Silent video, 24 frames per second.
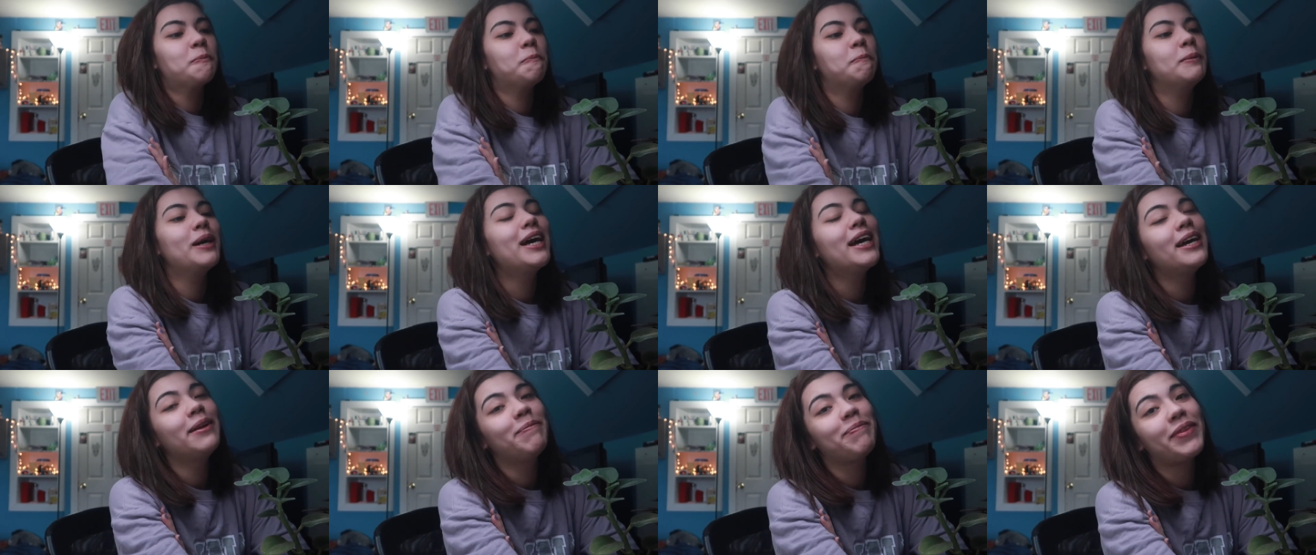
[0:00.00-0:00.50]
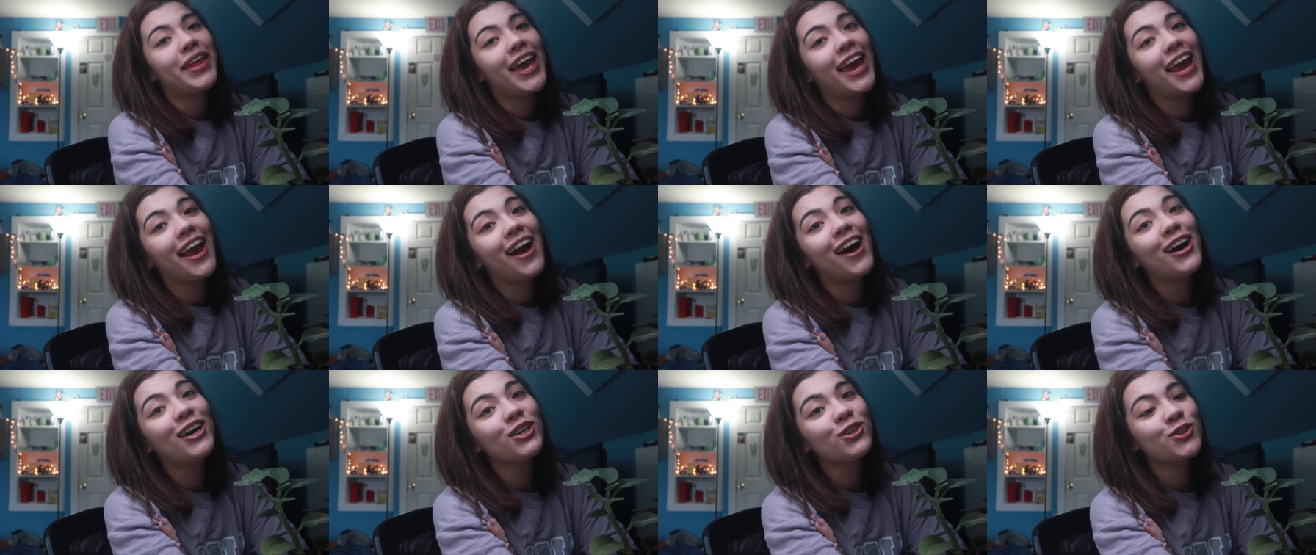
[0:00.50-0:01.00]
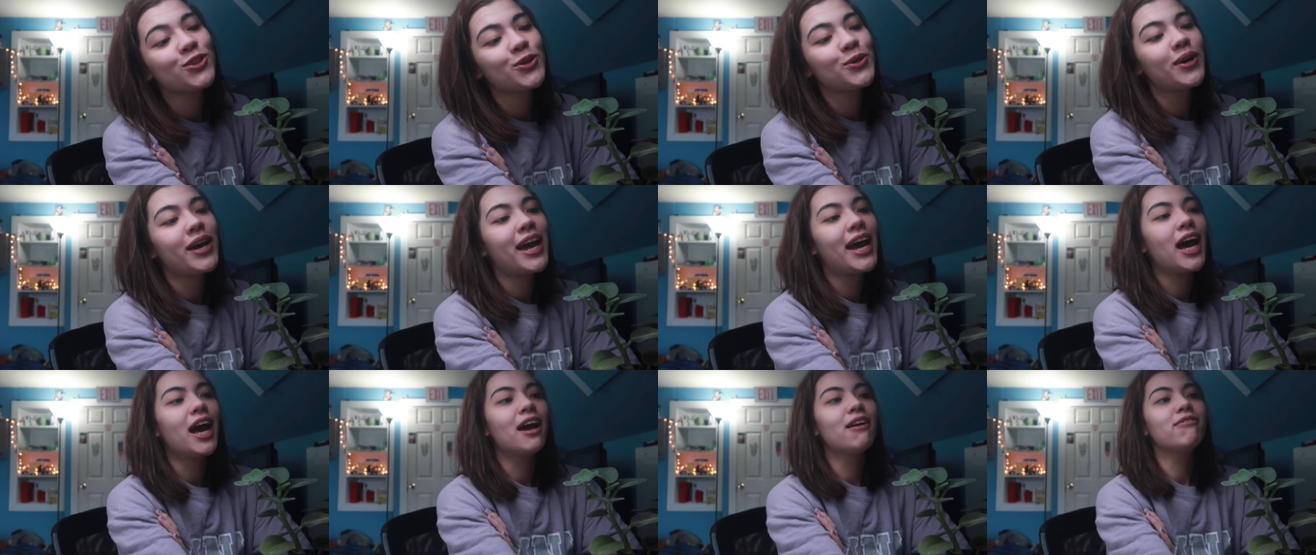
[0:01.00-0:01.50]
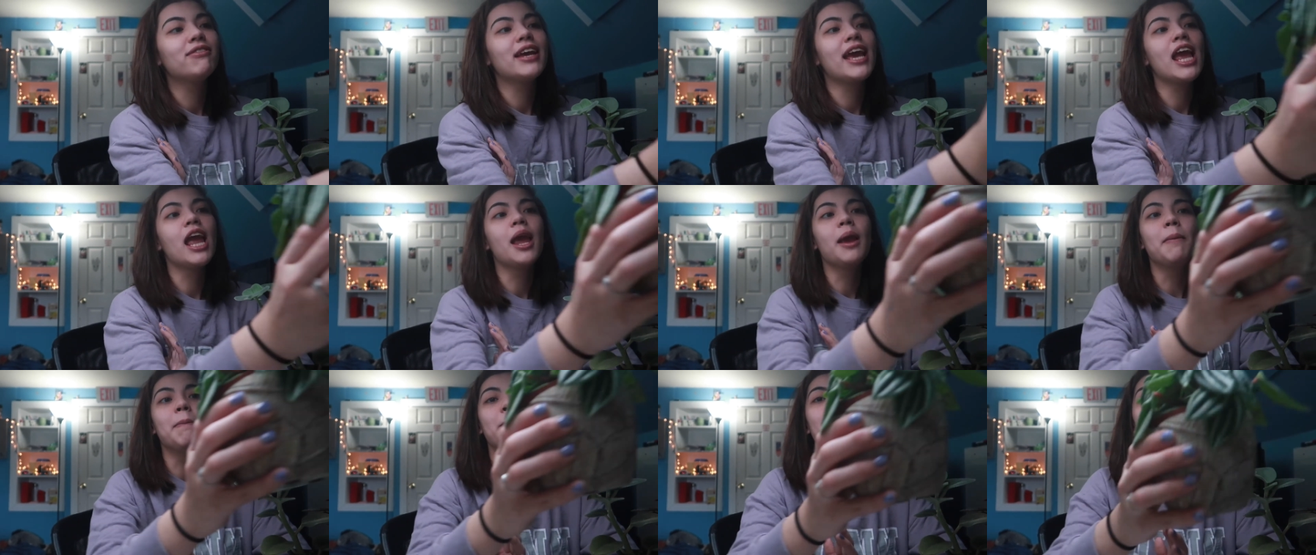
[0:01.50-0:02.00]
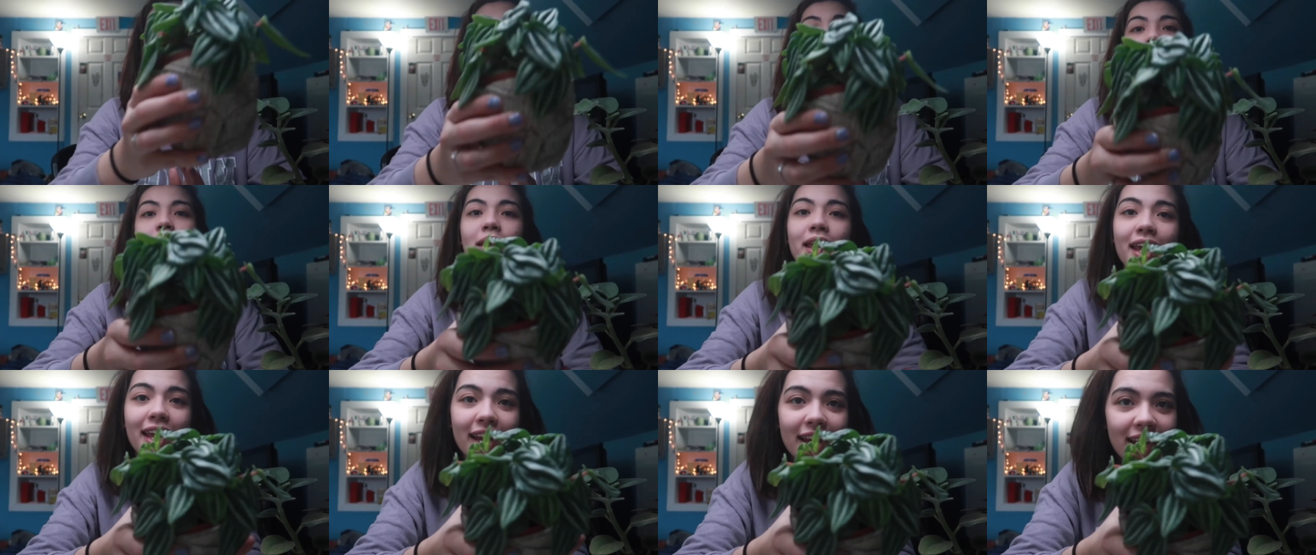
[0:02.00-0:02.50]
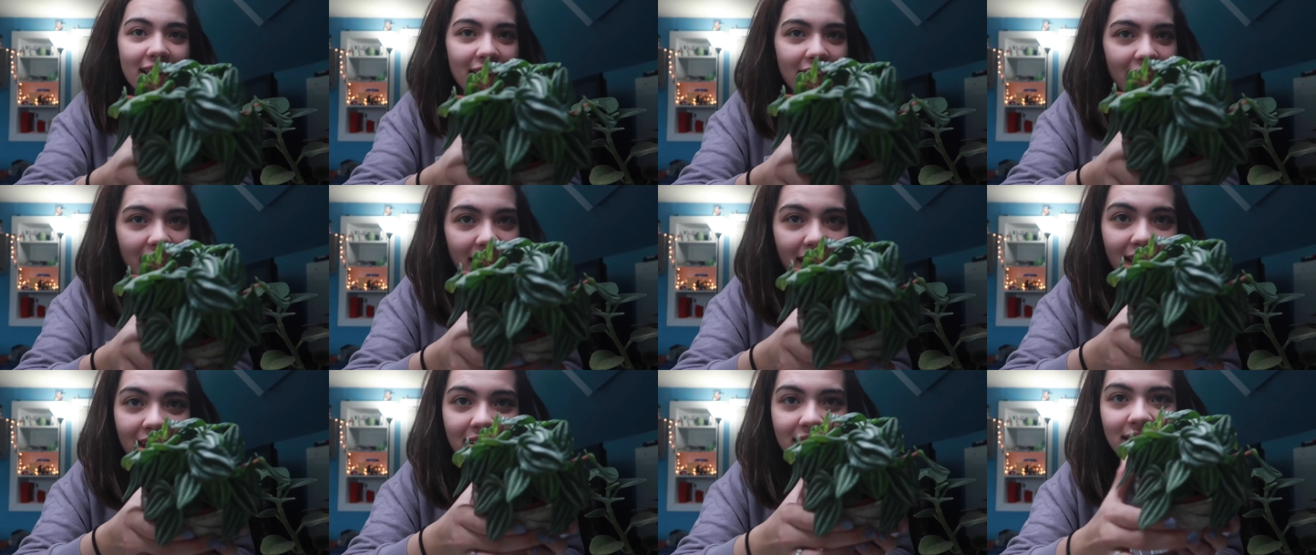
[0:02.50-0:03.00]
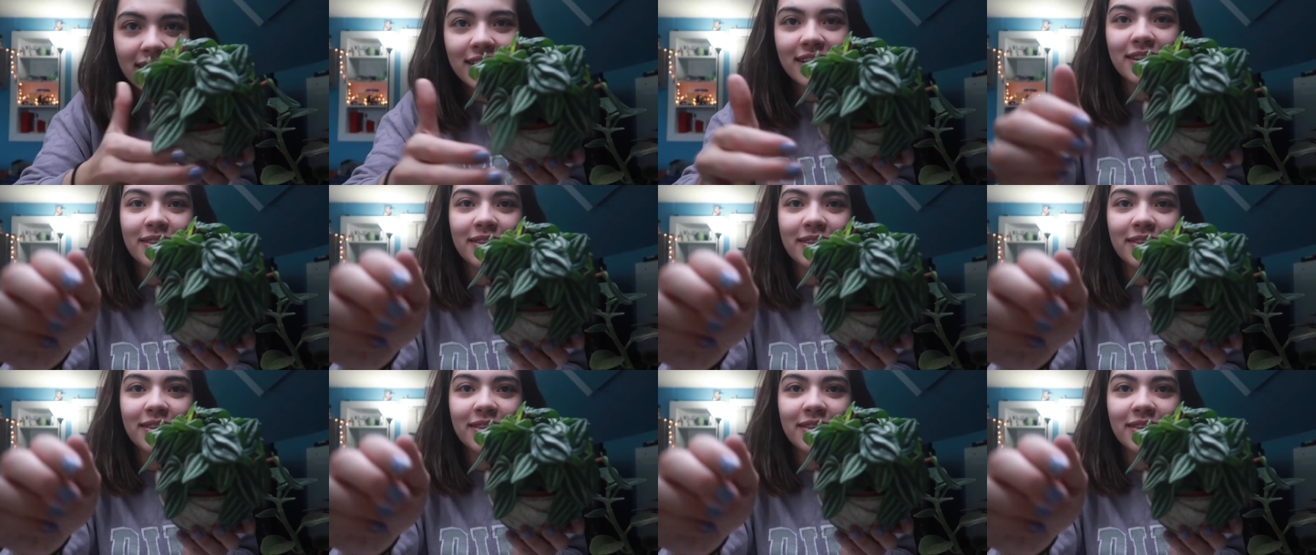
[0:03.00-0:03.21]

But I also have a mini